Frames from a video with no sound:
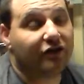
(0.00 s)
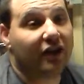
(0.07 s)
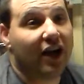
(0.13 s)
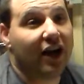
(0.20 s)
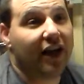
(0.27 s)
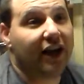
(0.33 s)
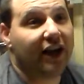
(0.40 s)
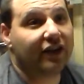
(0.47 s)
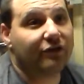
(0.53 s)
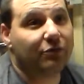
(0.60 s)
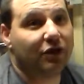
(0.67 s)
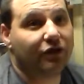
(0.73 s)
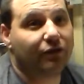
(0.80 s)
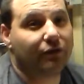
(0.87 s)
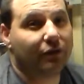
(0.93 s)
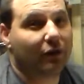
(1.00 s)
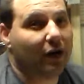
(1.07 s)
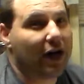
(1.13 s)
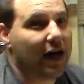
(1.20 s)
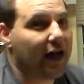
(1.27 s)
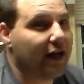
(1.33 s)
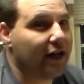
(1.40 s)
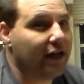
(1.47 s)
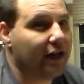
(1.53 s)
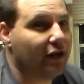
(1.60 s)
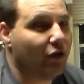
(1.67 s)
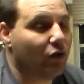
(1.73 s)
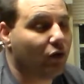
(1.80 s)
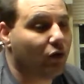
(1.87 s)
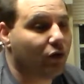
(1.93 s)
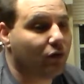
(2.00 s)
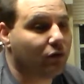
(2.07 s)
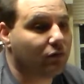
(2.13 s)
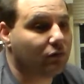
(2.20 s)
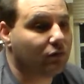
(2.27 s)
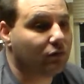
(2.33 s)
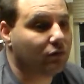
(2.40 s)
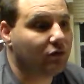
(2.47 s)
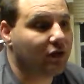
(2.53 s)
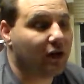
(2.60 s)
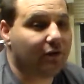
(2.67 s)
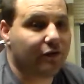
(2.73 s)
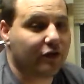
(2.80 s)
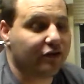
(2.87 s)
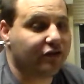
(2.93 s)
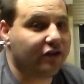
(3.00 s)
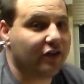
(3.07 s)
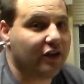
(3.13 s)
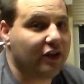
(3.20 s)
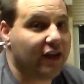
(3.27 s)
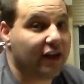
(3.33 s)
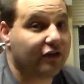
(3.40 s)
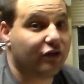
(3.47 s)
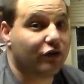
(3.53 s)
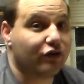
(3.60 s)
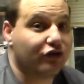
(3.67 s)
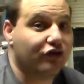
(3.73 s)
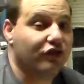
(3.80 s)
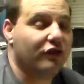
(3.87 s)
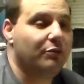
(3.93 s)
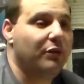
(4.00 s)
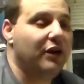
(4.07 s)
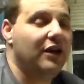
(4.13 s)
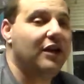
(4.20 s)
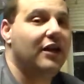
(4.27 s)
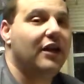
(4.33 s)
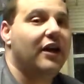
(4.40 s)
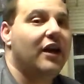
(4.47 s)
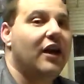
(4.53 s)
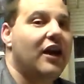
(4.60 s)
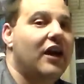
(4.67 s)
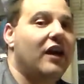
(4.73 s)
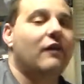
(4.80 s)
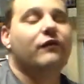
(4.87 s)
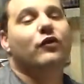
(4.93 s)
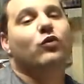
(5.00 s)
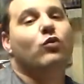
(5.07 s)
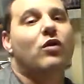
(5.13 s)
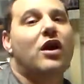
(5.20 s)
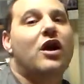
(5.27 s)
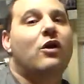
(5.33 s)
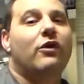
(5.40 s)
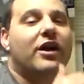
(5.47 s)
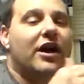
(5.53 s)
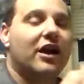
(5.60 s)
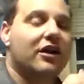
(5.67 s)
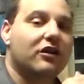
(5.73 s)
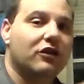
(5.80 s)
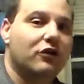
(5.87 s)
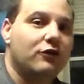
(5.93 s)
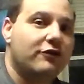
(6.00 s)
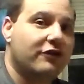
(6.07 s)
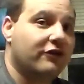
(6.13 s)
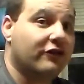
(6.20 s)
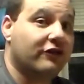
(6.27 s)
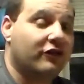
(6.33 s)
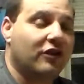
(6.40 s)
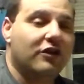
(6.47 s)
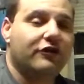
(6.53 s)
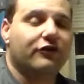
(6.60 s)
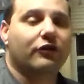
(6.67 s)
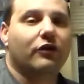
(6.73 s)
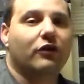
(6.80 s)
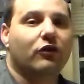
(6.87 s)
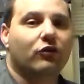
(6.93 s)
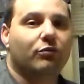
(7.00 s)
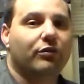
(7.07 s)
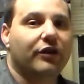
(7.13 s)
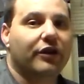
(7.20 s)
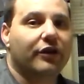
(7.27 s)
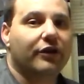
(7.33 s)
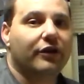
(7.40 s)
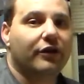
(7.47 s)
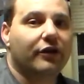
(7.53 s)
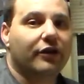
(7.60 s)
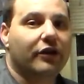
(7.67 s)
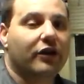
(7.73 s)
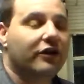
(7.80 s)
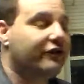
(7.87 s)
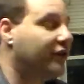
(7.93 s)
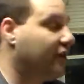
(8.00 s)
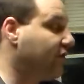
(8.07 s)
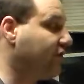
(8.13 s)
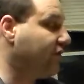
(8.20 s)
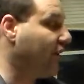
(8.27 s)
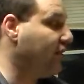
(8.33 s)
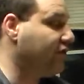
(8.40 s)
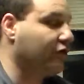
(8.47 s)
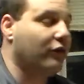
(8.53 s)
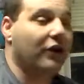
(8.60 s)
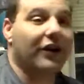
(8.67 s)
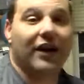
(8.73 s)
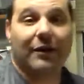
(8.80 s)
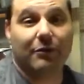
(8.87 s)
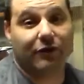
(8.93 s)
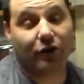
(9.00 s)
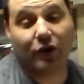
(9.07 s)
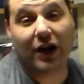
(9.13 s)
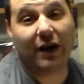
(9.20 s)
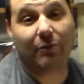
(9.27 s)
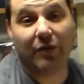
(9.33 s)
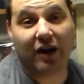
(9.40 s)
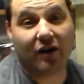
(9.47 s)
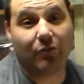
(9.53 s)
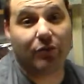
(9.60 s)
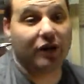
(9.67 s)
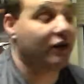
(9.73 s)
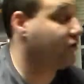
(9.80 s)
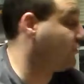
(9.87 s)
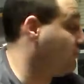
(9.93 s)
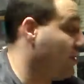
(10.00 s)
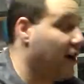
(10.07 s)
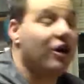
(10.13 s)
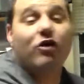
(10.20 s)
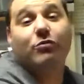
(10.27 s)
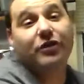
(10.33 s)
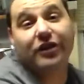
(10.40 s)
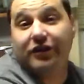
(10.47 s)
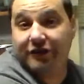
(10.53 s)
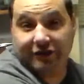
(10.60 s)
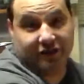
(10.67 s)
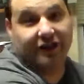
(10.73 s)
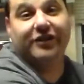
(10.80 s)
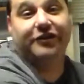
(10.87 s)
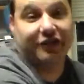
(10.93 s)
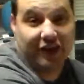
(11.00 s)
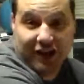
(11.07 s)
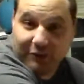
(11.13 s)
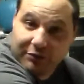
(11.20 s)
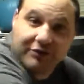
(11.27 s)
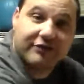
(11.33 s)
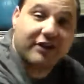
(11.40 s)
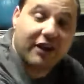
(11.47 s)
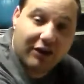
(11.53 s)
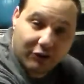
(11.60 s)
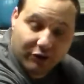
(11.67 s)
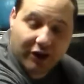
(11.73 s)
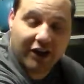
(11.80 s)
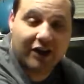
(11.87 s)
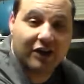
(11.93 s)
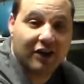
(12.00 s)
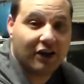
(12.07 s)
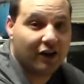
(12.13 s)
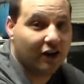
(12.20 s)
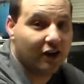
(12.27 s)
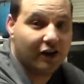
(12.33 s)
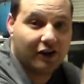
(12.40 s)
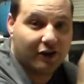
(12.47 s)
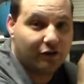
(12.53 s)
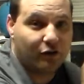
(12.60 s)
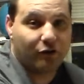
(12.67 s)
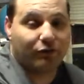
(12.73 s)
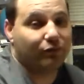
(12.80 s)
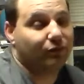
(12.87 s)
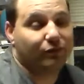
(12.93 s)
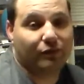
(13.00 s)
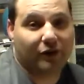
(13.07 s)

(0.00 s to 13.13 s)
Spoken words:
not as much variety or diversity as there should be, and after a while it kind of loses its luster a little bit. It's not to say it's a great game. If you got megabucks, by all means, get Zombicide, okay? If you